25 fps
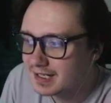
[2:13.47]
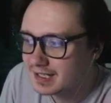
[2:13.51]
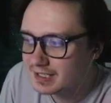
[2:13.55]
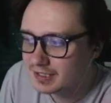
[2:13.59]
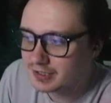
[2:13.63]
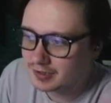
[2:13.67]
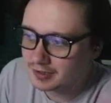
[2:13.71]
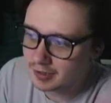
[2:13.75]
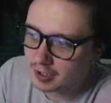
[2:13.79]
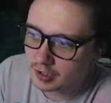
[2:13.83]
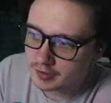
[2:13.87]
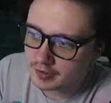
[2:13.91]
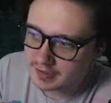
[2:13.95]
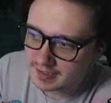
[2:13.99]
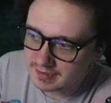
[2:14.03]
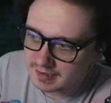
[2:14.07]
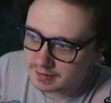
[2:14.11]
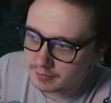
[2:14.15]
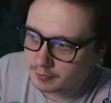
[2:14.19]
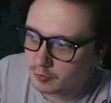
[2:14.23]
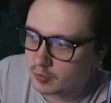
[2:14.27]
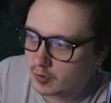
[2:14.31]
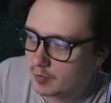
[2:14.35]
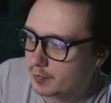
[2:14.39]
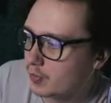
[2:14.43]
You got
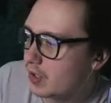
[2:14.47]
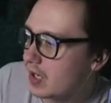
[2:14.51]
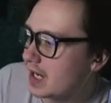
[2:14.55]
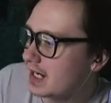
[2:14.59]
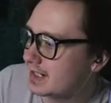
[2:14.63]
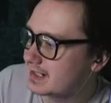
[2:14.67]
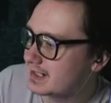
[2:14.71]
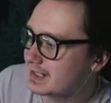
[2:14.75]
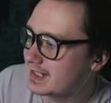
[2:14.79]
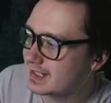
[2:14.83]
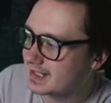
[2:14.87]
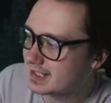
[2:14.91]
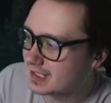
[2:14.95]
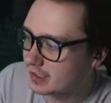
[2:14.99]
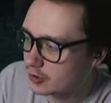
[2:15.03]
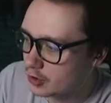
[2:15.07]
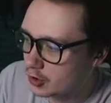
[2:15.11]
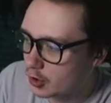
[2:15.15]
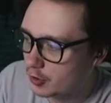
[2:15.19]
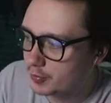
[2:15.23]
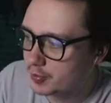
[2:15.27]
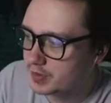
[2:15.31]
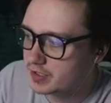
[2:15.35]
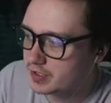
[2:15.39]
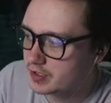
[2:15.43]
deliberate practice and
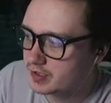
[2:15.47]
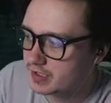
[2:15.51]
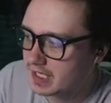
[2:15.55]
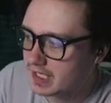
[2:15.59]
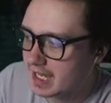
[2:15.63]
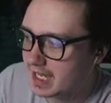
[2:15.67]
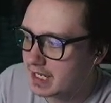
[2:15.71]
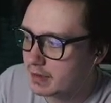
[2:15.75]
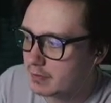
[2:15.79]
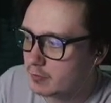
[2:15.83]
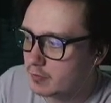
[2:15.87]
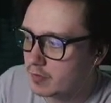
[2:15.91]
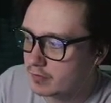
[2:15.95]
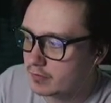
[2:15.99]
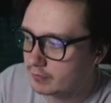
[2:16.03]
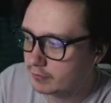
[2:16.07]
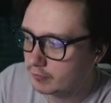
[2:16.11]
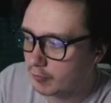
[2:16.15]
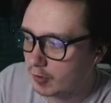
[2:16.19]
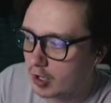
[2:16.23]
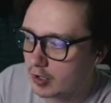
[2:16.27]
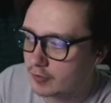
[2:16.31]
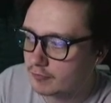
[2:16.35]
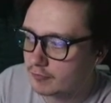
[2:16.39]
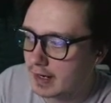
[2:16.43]
upping your game with
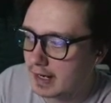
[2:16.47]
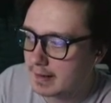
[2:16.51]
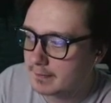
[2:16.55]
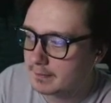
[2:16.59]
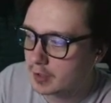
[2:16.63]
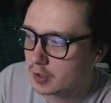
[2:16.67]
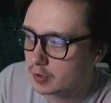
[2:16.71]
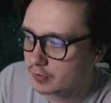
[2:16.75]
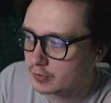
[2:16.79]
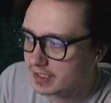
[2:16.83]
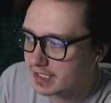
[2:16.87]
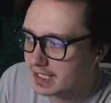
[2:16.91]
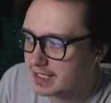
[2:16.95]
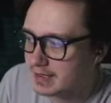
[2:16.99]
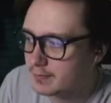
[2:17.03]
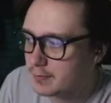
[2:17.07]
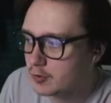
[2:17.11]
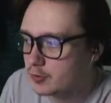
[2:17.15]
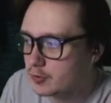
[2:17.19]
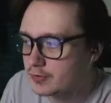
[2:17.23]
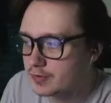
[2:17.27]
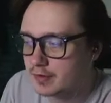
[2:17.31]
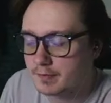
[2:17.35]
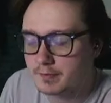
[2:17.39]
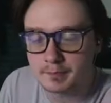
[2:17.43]
Ron Rambo Kim,
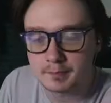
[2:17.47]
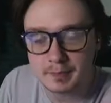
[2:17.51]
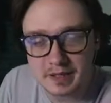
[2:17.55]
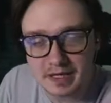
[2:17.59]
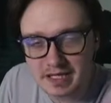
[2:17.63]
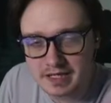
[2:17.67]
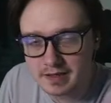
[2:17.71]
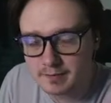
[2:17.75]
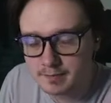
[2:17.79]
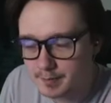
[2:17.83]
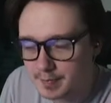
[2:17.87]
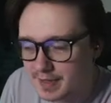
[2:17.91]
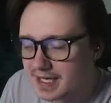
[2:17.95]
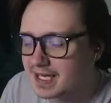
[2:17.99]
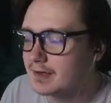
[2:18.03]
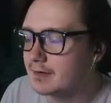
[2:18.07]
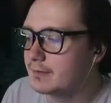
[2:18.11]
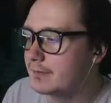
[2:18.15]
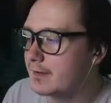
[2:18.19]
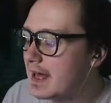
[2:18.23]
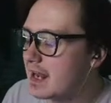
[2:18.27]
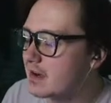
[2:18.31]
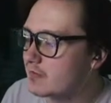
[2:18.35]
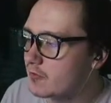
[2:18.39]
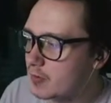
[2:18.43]
who's a big
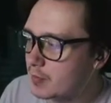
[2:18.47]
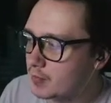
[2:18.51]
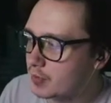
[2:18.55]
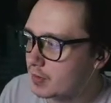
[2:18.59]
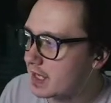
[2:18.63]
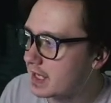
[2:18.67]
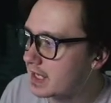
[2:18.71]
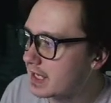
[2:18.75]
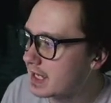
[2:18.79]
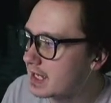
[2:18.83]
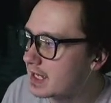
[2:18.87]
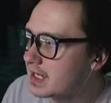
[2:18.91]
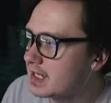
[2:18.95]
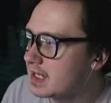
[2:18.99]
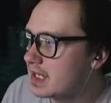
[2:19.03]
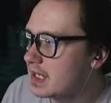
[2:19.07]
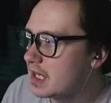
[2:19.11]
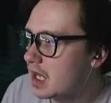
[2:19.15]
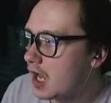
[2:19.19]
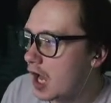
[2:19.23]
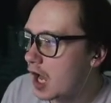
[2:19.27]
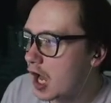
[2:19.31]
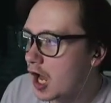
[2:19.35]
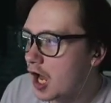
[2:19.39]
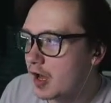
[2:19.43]
Valorant player.
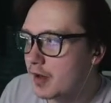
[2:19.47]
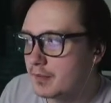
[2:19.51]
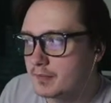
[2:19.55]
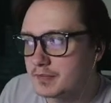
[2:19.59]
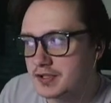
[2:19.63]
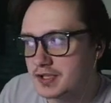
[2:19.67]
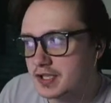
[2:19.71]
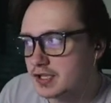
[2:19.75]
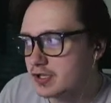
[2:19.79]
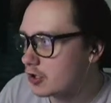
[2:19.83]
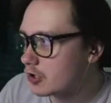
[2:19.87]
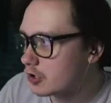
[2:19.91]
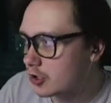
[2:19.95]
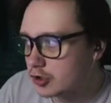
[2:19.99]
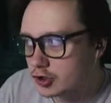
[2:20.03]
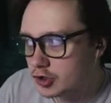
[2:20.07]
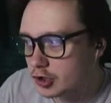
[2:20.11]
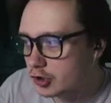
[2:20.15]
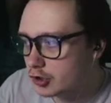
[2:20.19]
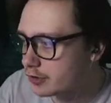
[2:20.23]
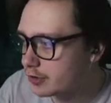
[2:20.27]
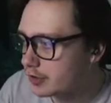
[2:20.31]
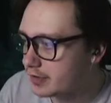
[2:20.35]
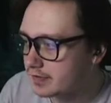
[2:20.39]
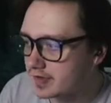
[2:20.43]
So you got a
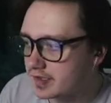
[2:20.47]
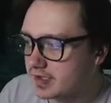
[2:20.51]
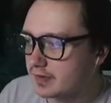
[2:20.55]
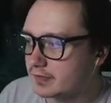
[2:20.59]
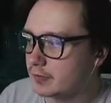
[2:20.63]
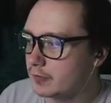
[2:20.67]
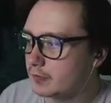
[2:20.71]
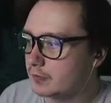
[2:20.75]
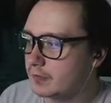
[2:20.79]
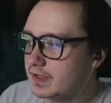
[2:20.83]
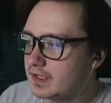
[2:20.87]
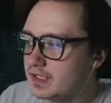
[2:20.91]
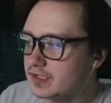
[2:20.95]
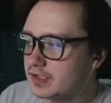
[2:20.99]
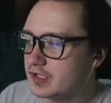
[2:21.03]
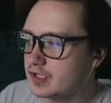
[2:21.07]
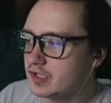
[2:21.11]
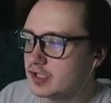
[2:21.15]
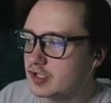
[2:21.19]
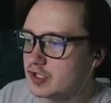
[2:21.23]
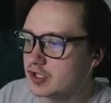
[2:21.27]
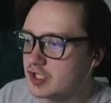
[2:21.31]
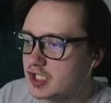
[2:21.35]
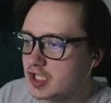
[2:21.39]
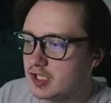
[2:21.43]
ton of different things you
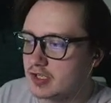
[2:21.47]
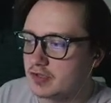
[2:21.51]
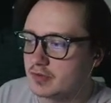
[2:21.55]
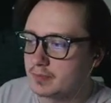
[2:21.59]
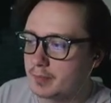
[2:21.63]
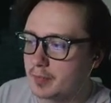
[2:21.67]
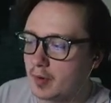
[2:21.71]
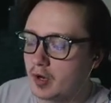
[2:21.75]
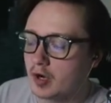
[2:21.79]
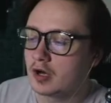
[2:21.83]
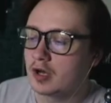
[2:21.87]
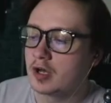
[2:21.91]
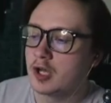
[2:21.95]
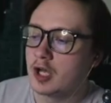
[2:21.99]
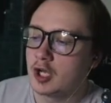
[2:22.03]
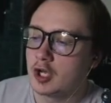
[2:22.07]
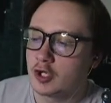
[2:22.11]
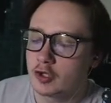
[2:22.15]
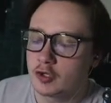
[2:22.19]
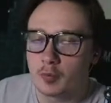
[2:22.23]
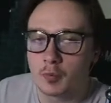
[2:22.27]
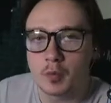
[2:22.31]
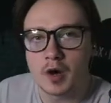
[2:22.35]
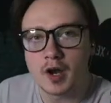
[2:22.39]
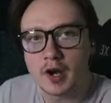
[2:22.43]
can do, but
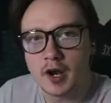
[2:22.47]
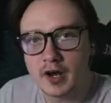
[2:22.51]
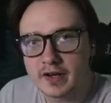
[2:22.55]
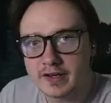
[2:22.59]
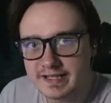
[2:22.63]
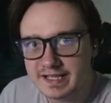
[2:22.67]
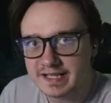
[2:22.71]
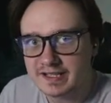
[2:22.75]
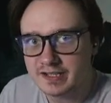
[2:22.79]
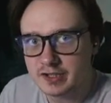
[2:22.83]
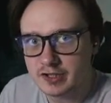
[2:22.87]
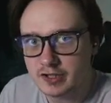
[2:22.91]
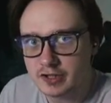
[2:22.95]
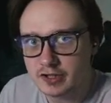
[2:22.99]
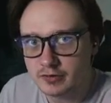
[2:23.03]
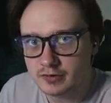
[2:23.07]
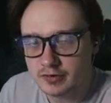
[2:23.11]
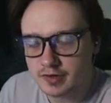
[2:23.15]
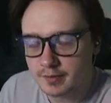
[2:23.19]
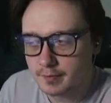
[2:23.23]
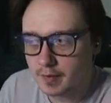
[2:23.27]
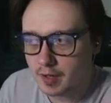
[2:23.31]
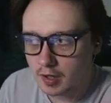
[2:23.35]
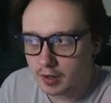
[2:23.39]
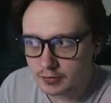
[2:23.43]
the one I tend to use the
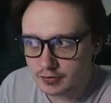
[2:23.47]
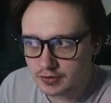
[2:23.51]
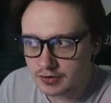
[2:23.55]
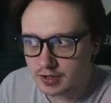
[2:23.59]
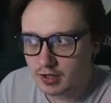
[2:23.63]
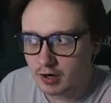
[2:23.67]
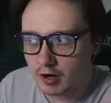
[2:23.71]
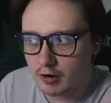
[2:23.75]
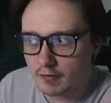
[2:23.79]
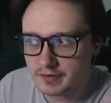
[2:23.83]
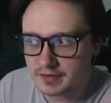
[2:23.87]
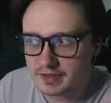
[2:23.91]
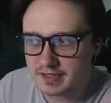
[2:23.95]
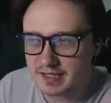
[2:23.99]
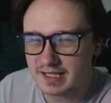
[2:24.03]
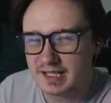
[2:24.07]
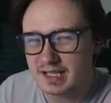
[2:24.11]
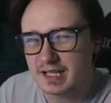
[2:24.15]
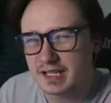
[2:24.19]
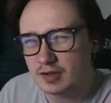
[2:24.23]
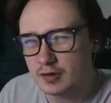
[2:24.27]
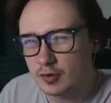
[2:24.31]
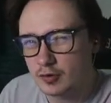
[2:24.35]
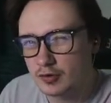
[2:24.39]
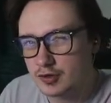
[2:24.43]
most, obviously
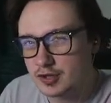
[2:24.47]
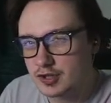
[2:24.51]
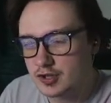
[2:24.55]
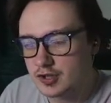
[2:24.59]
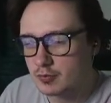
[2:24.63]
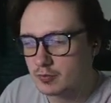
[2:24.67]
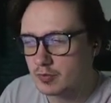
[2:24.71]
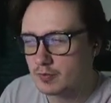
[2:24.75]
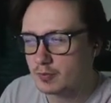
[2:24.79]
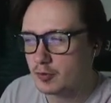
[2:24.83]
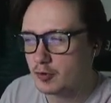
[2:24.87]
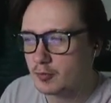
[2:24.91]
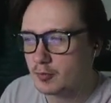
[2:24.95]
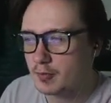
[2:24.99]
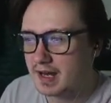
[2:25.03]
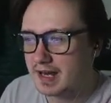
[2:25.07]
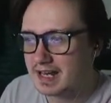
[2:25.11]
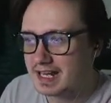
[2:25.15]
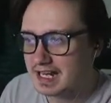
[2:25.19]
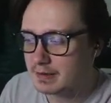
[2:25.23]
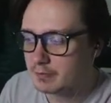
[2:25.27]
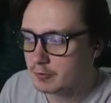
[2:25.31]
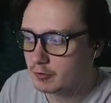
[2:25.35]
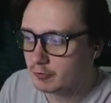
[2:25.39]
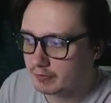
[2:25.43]
in order to improve my
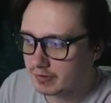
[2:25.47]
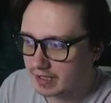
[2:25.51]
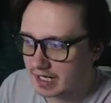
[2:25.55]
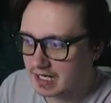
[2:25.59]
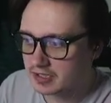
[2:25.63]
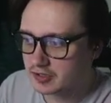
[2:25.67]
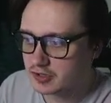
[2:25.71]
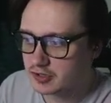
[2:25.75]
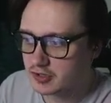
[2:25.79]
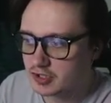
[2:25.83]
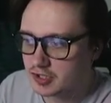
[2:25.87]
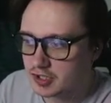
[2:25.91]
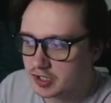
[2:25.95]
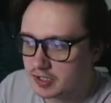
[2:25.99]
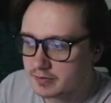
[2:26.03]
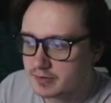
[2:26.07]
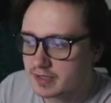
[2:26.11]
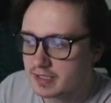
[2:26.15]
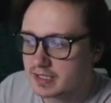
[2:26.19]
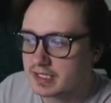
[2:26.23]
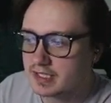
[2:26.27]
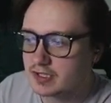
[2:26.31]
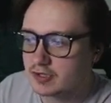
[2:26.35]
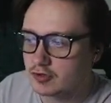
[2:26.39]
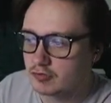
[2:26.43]
aim and reaction times,
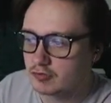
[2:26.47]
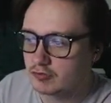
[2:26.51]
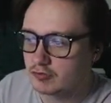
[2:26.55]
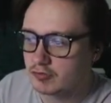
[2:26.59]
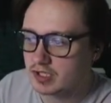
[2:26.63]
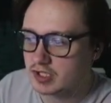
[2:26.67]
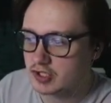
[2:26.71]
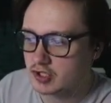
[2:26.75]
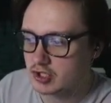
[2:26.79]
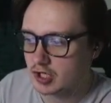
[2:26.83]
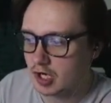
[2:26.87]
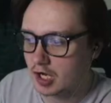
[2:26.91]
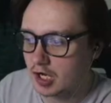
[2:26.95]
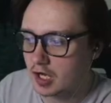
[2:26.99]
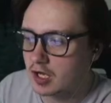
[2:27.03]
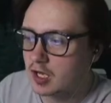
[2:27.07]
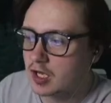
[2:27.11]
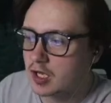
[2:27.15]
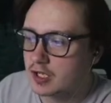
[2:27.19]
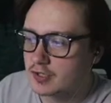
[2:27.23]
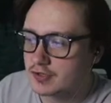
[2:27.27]
is grid shot.